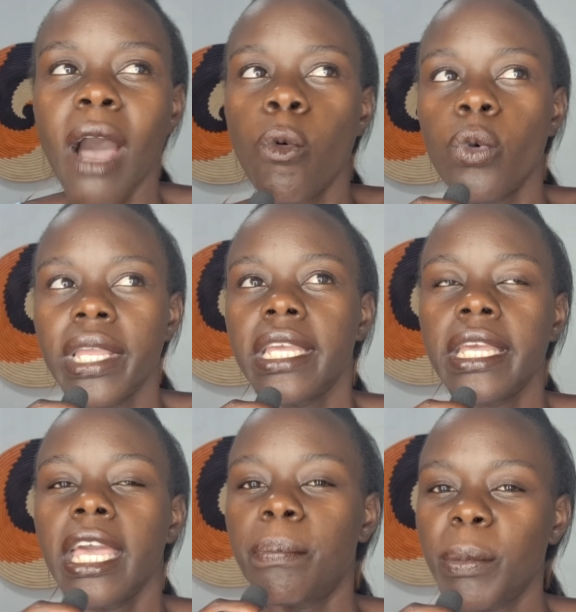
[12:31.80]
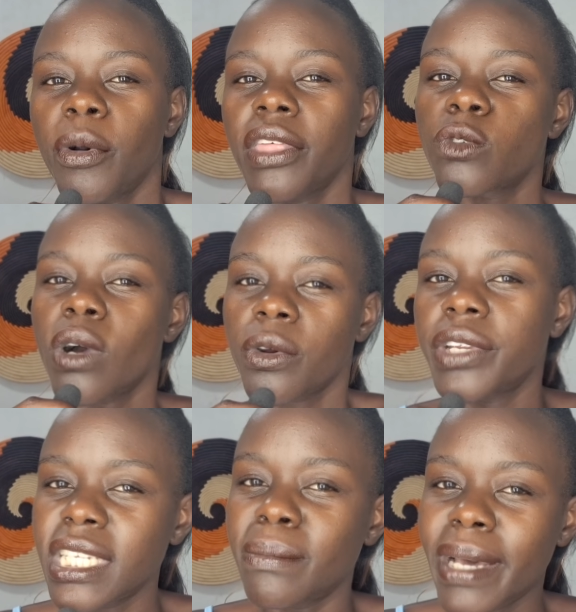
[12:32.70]
Are we a people that were
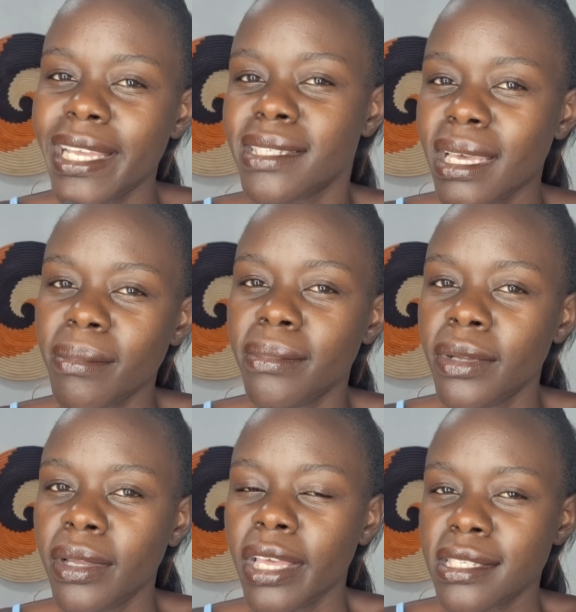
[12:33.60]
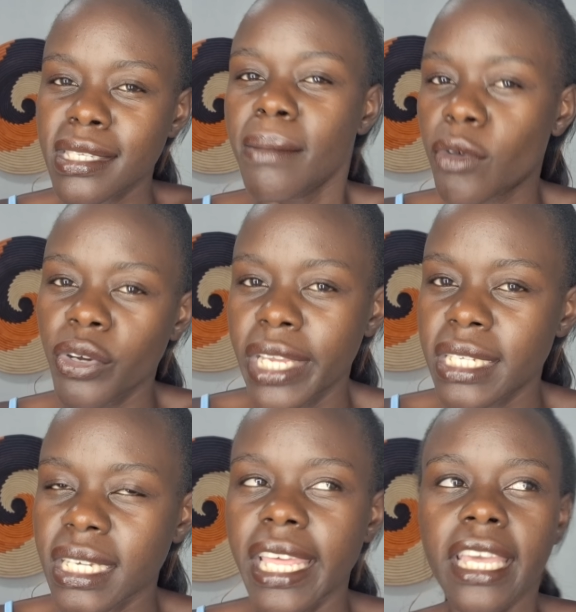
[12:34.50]
created by a same
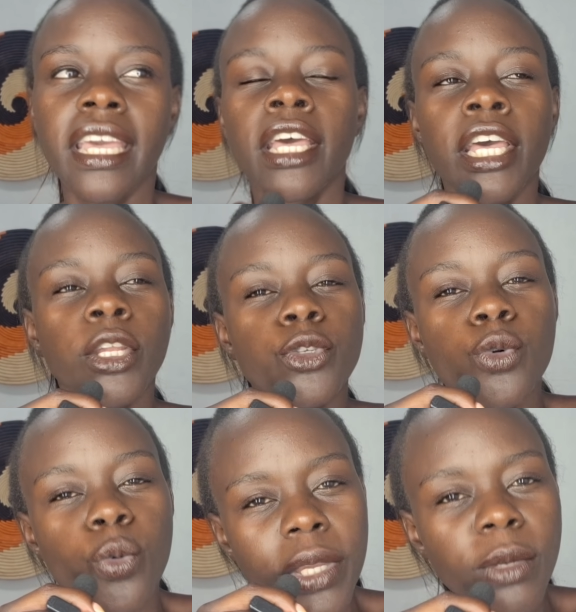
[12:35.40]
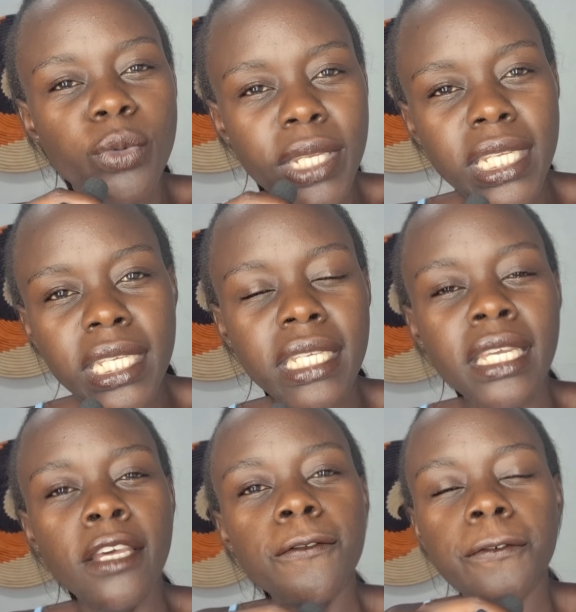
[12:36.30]
creator? Like, do we
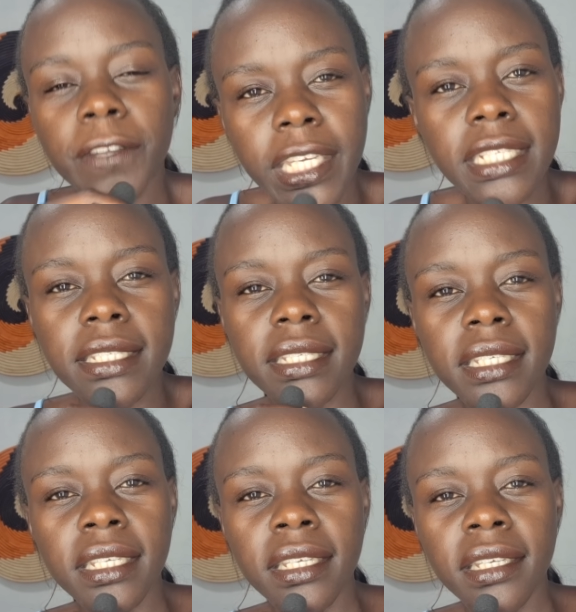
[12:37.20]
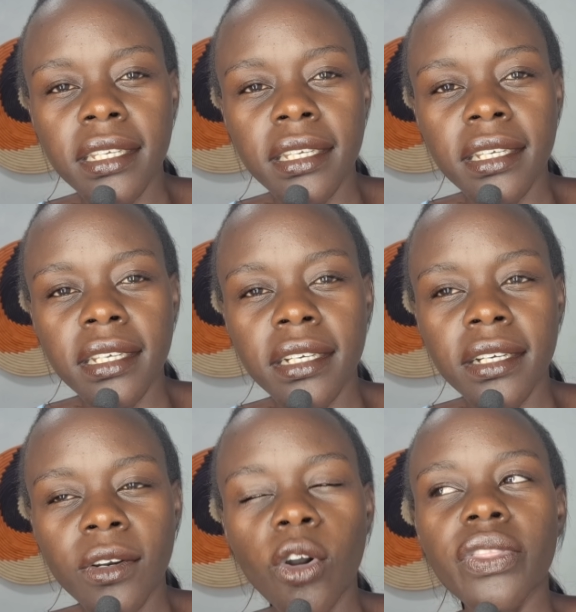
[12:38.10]
really feed
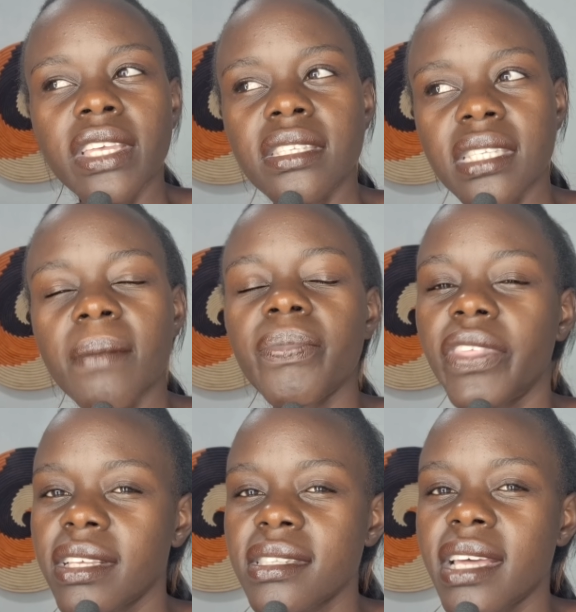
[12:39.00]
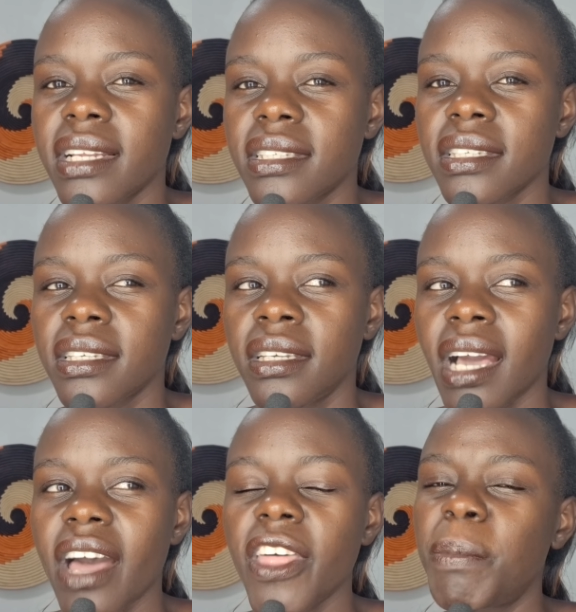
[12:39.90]
on the same things that
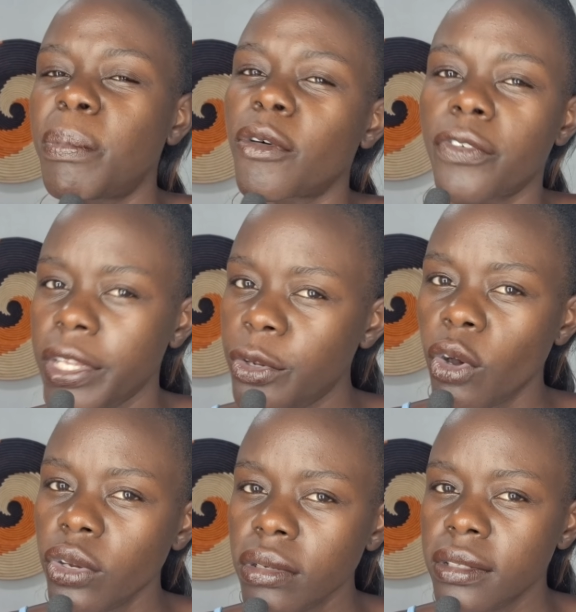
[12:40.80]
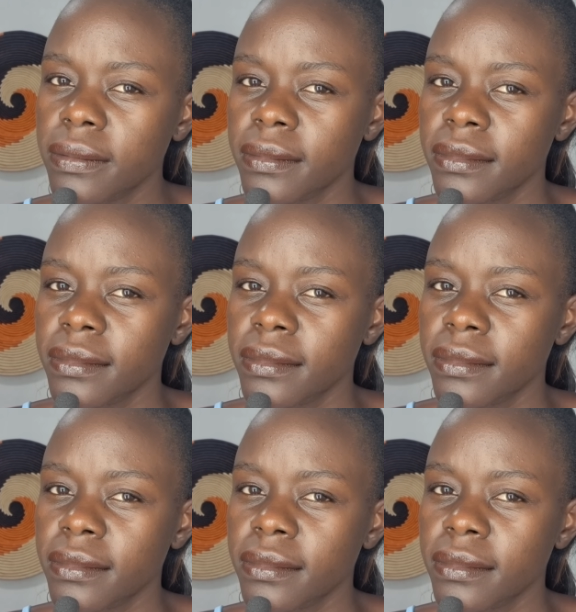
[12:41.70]
other people feed on?